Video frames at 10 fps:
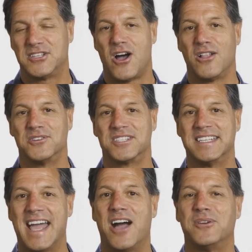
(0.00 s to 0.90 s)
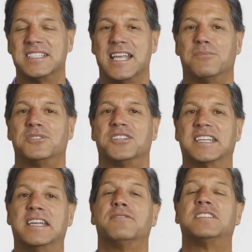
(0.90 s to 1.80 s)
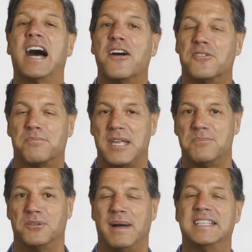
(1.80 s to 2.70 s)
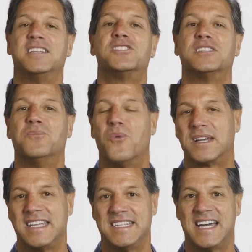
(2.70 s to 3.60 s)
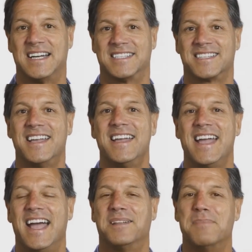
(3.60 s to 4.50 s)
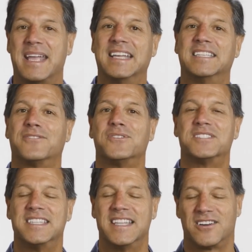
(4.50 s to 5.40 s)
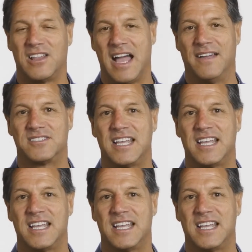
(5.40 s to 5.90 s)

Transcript: And now he's able to give to other people by teaching them what he does and making a difference in their lives.